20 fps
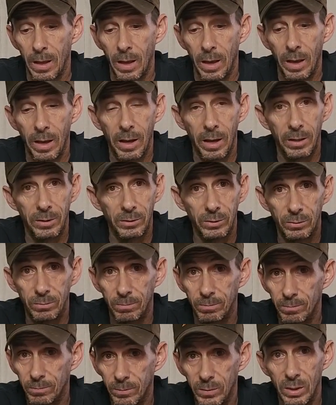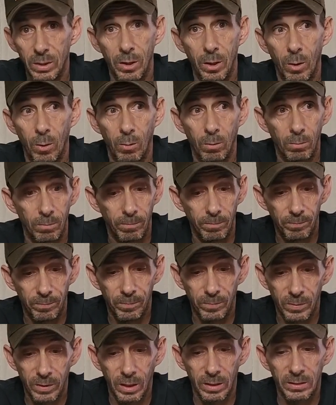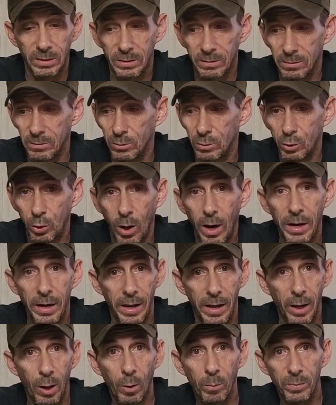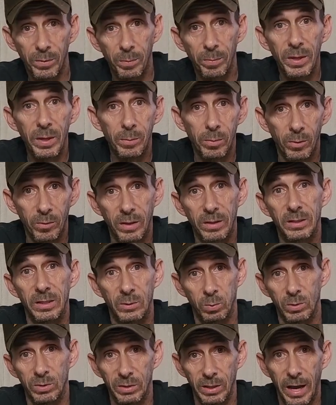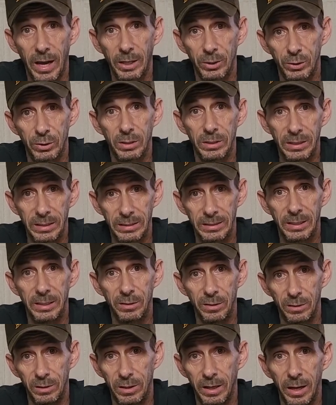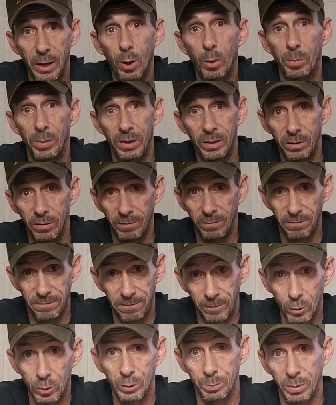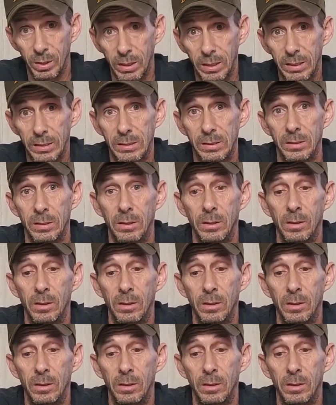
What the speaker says: And let's try to help the people that this was actually intended to help in the first place.